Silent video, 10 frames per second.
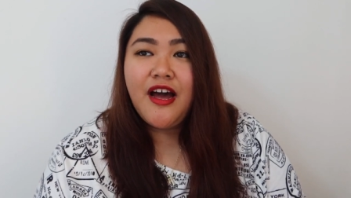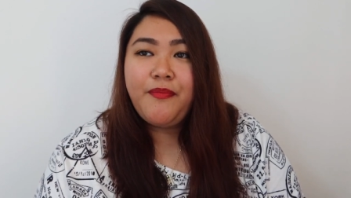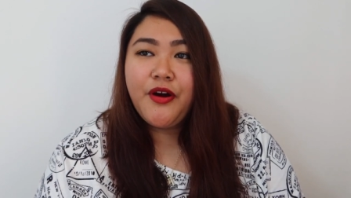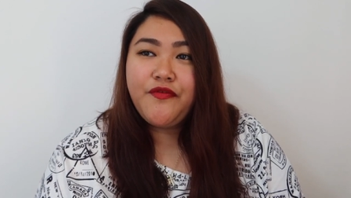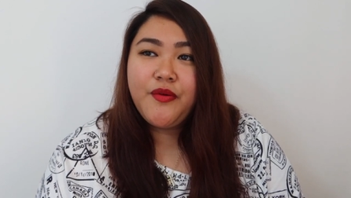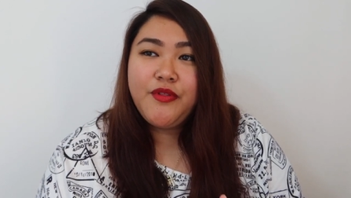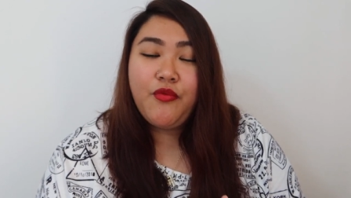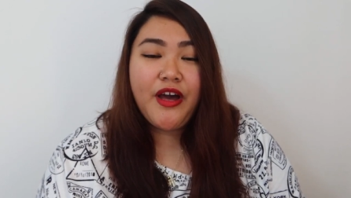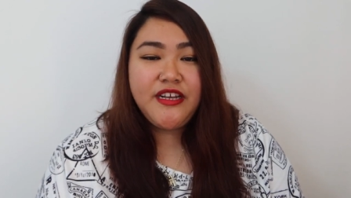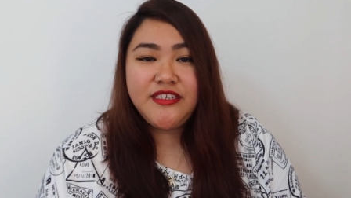Apart from the
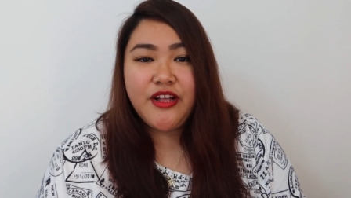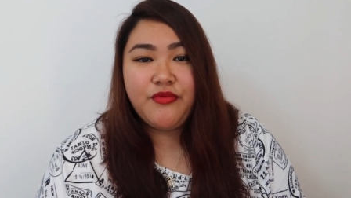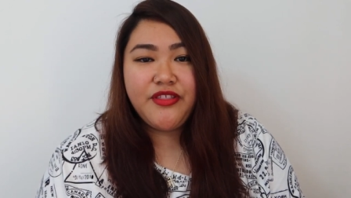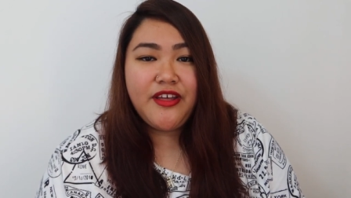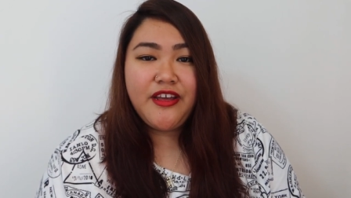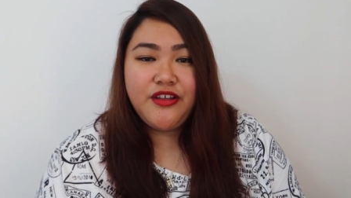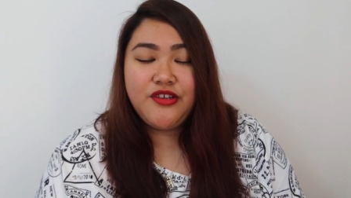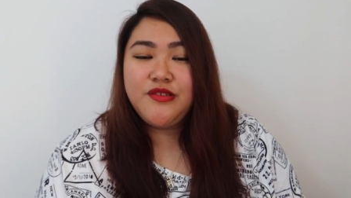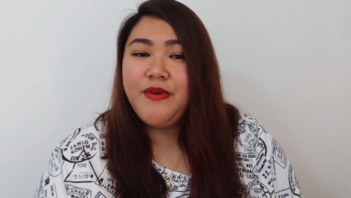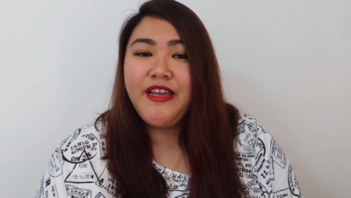YSL one that I
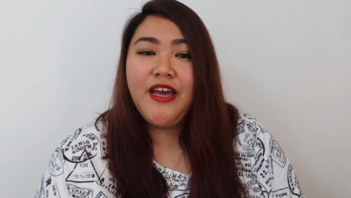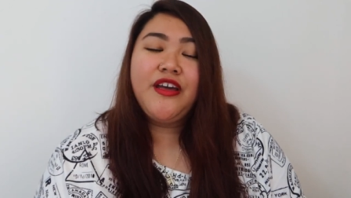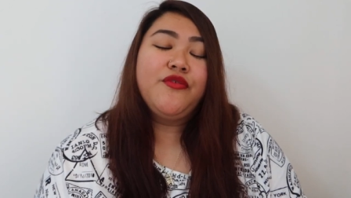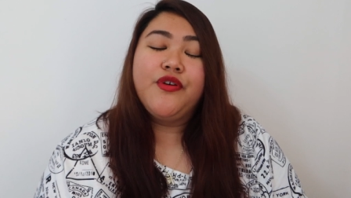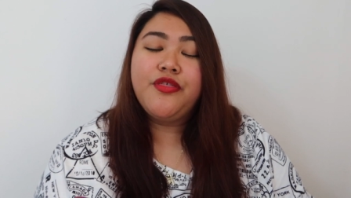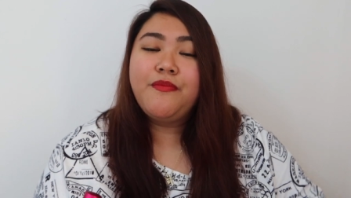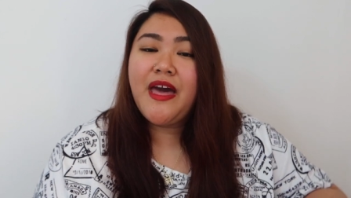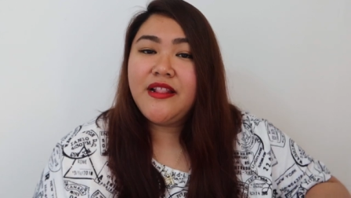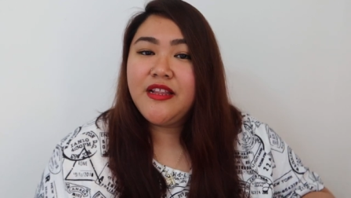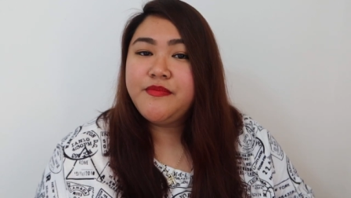use. But yeah, with
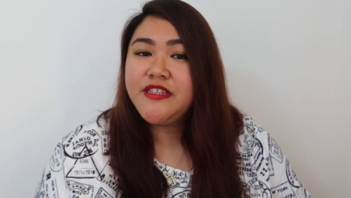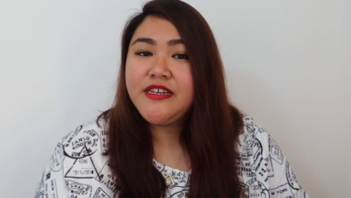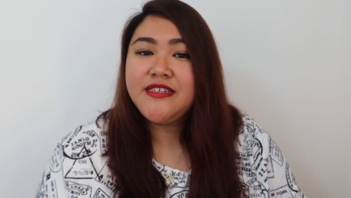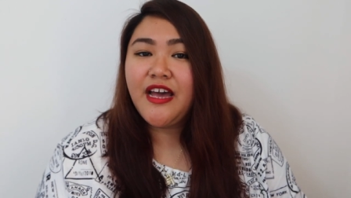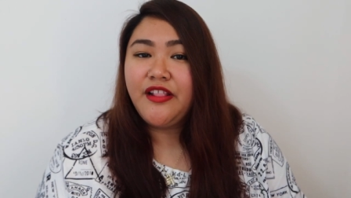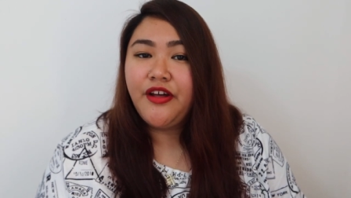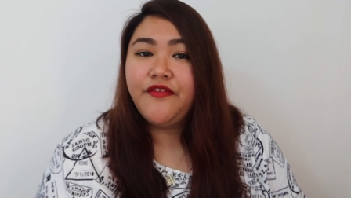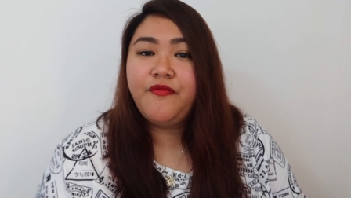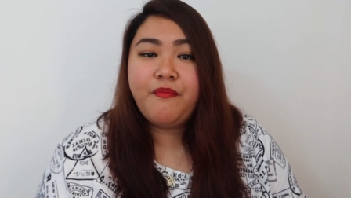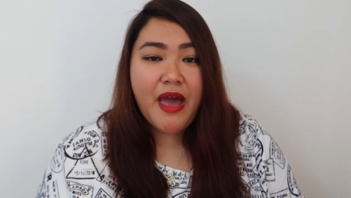matte lipsticks, I
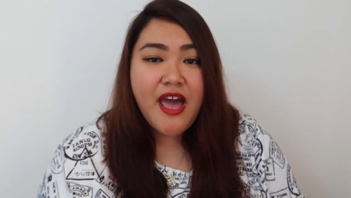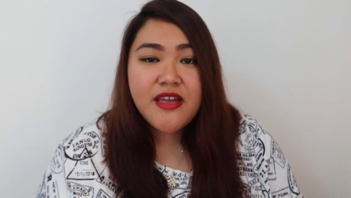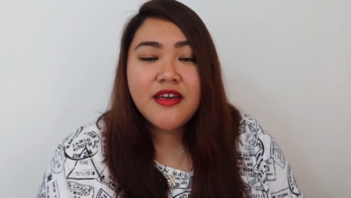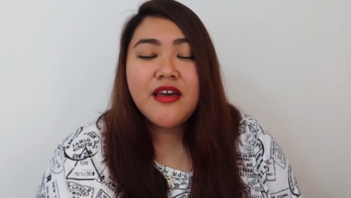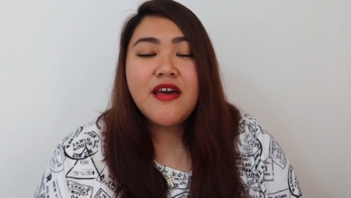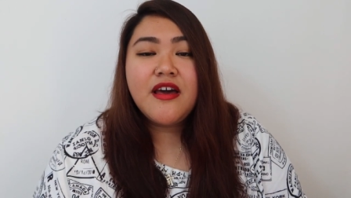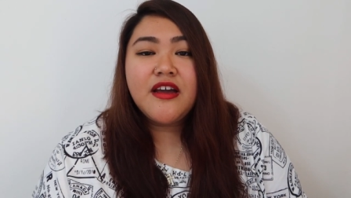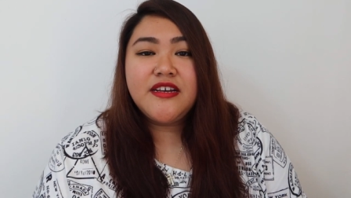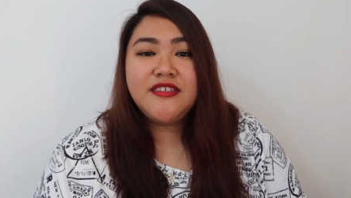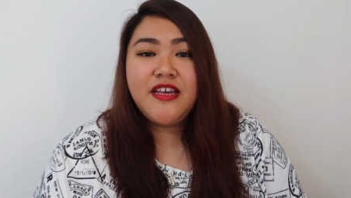love MAC.
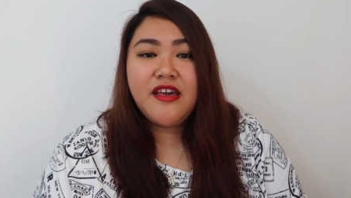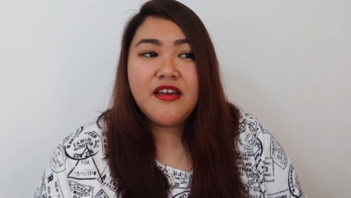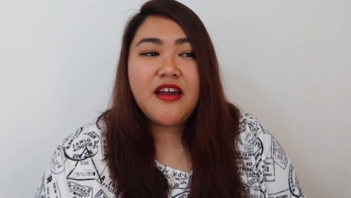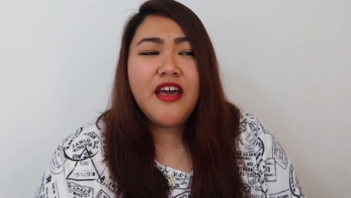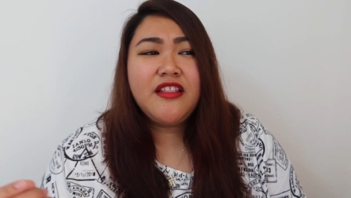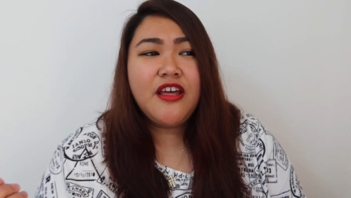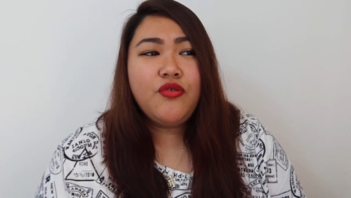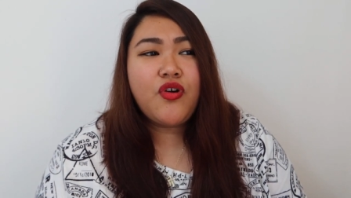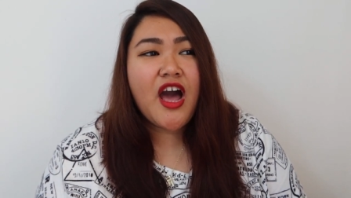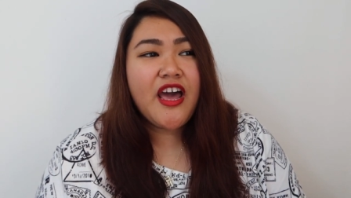Kasi kahit
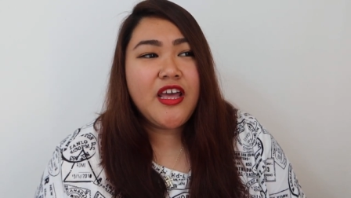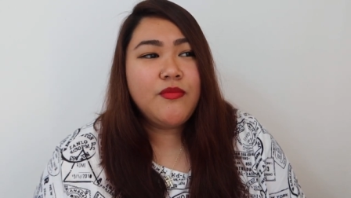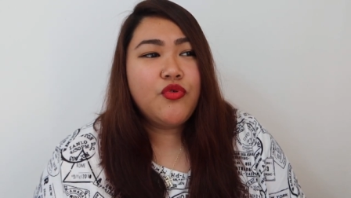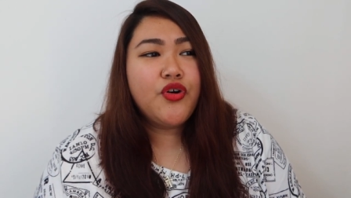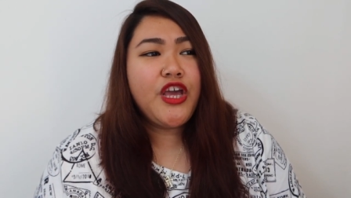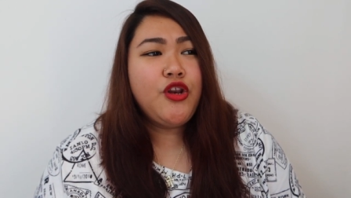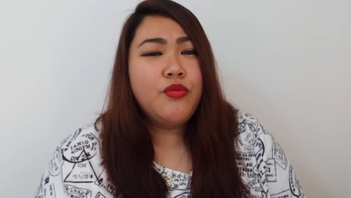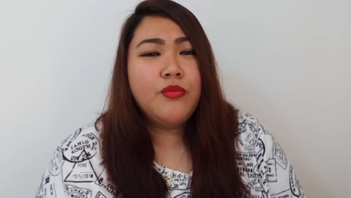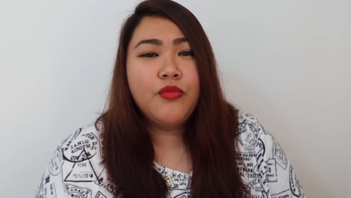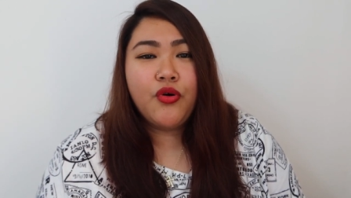anong kain mo,
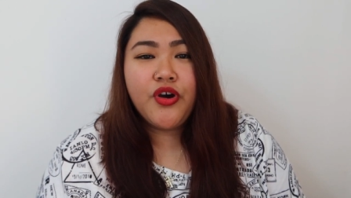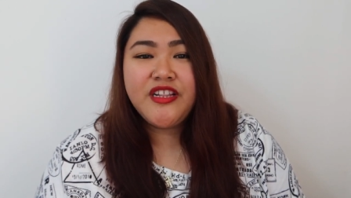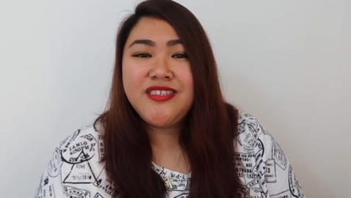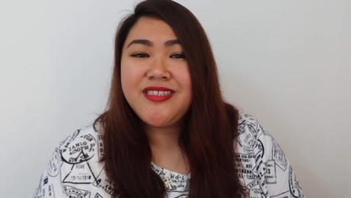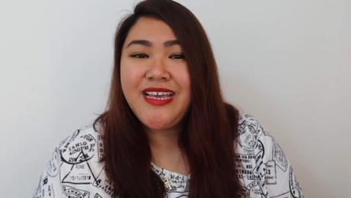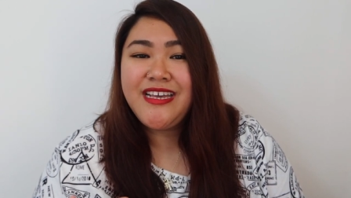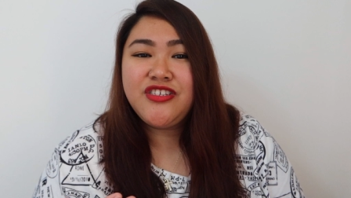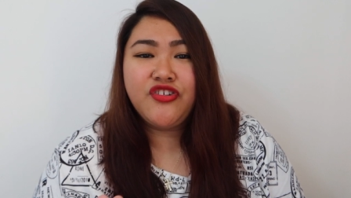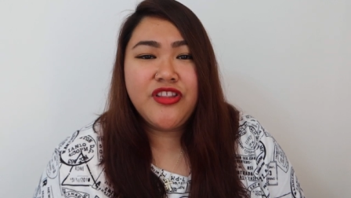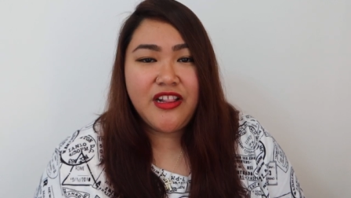inom mo, it
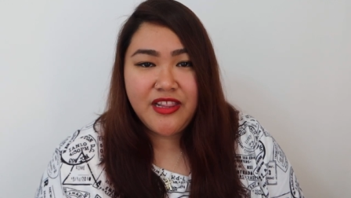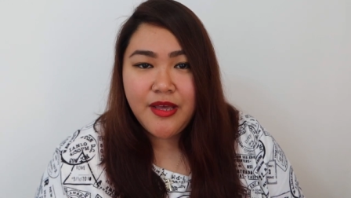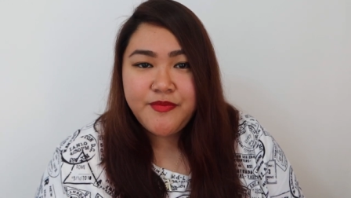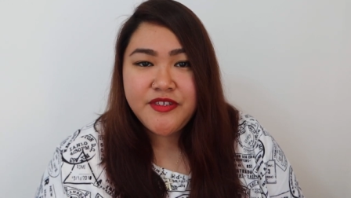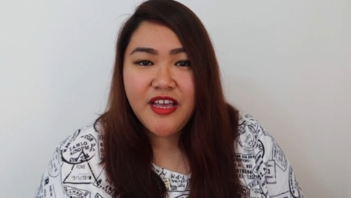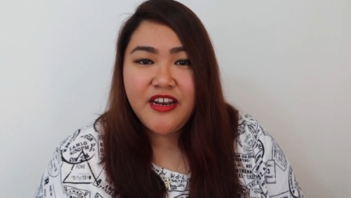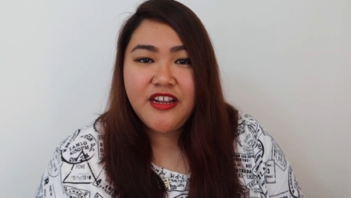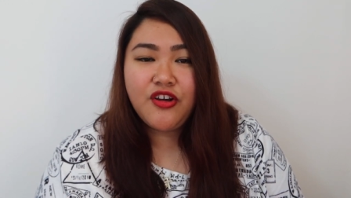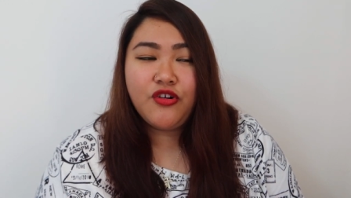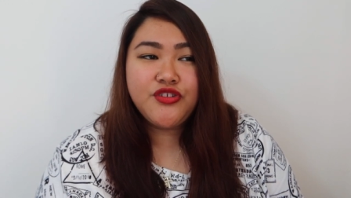stays on the lips. And
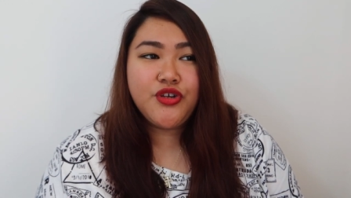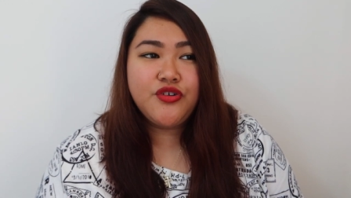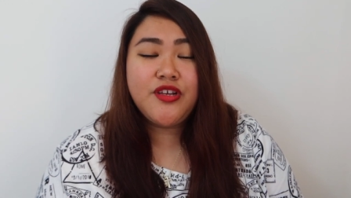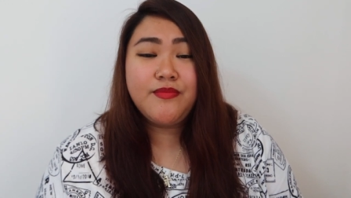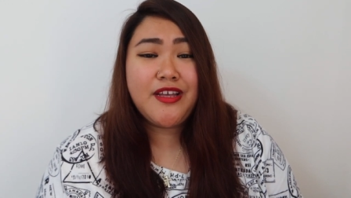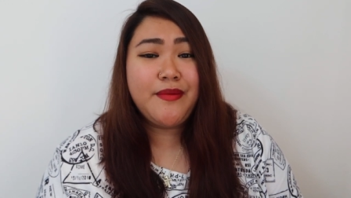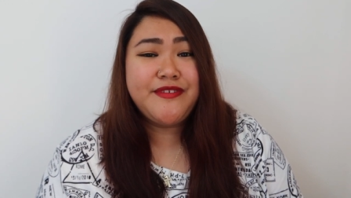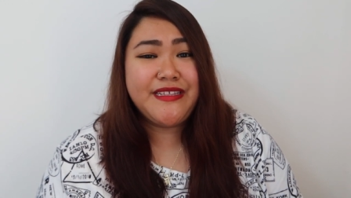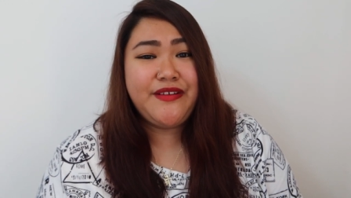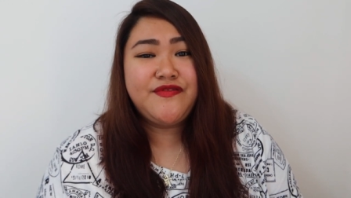it also
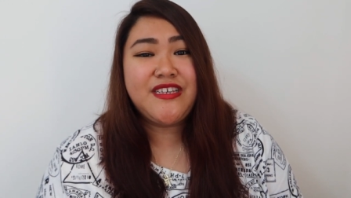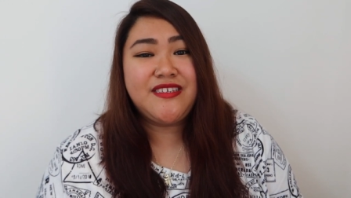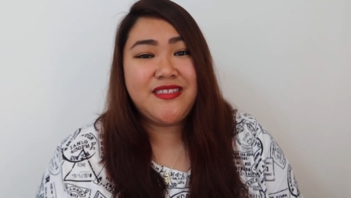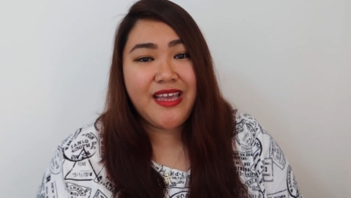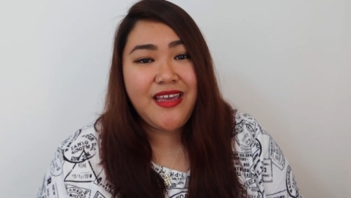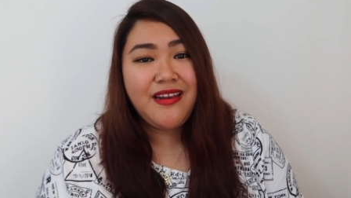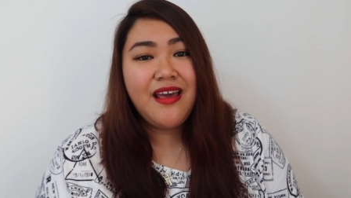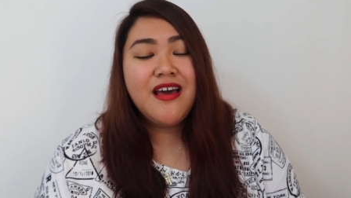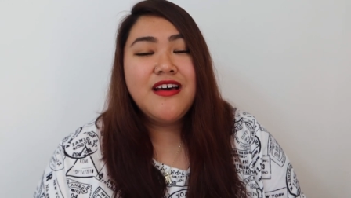sometimes leaves a stain.